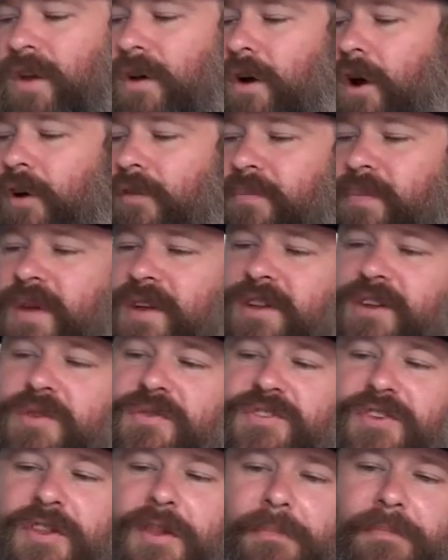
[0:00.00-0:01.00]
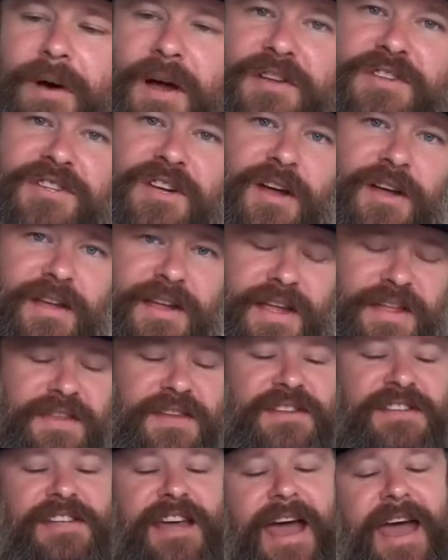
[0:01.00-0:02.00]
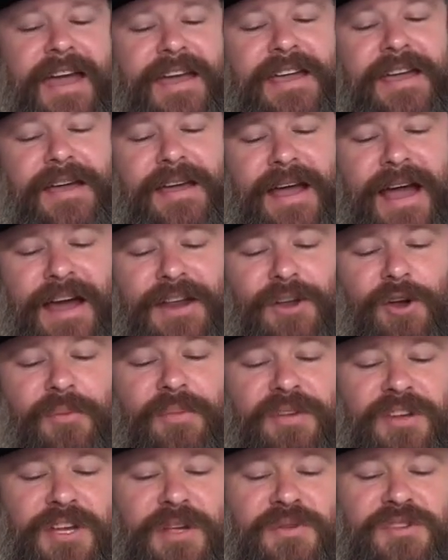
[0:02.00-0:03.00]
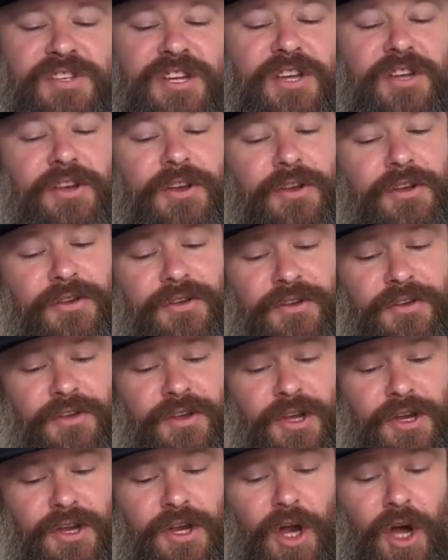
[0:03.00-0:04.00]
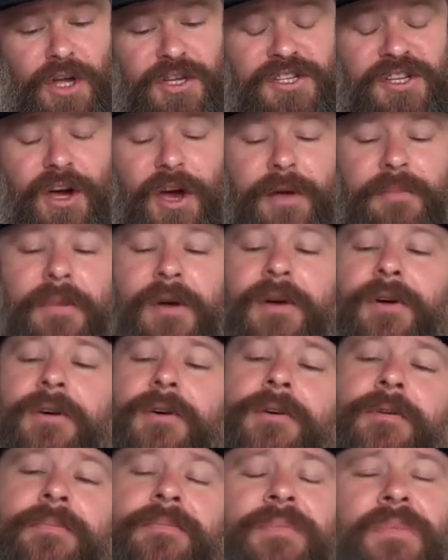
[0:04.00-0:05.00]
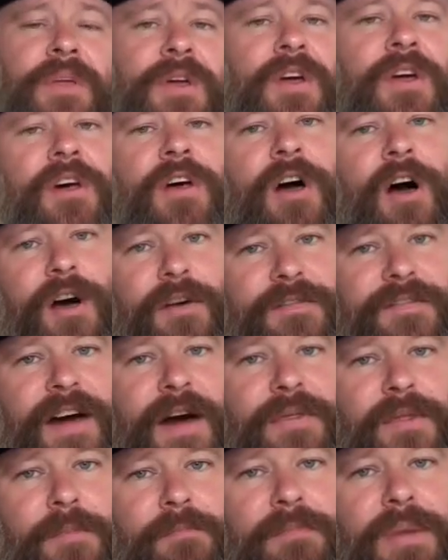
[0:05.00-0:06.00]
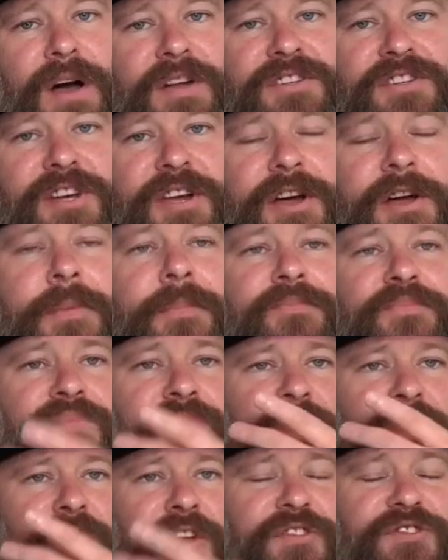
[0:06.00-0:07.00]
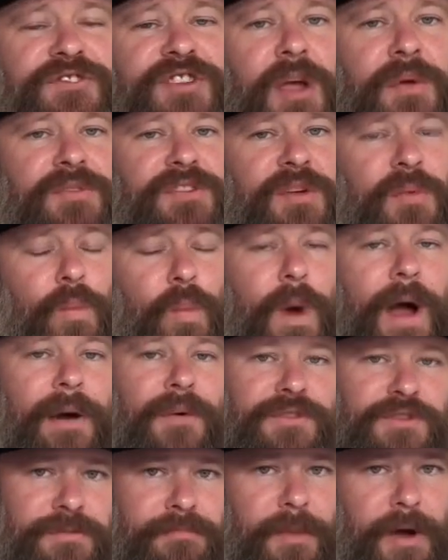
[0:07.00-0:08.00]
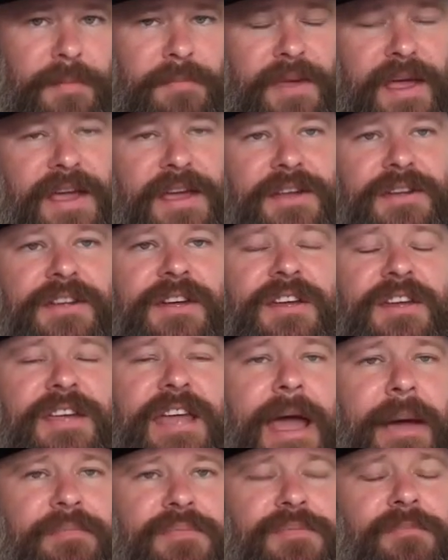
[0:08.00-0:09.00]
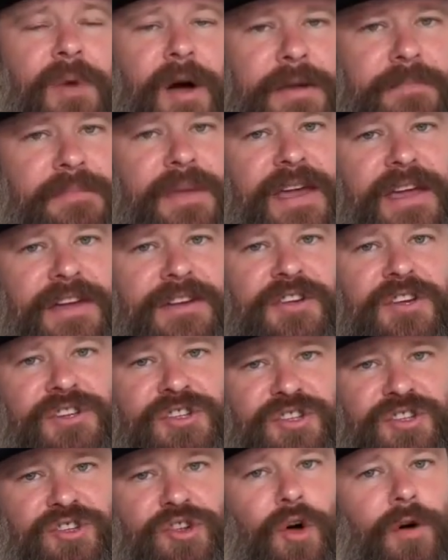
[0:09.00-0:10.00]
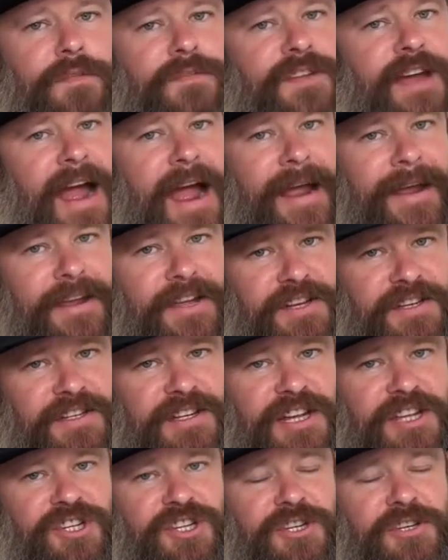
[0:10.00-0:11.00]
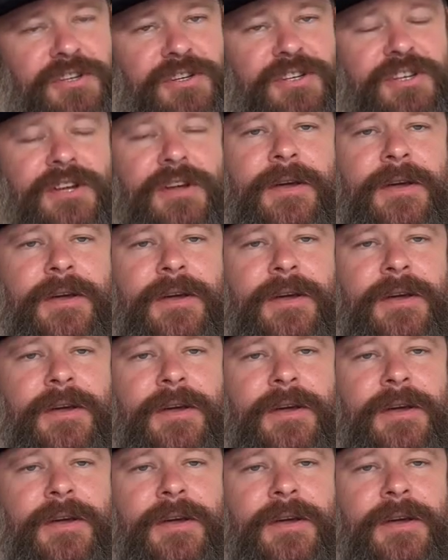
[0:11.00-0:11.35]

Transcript: I've been using the butter in the day and I've been using it at night time. I found the butter soaked in well to my beard, kept my beard soft and conditioned.